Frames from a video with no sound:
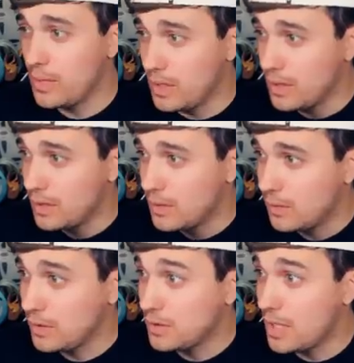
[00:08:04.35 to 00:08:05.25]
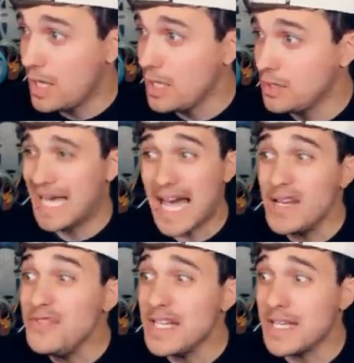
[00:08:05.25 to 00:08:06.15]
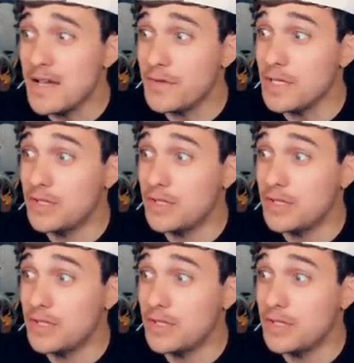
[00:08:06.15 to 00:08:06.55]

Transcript: Wait, what the heck? I don't think I'm very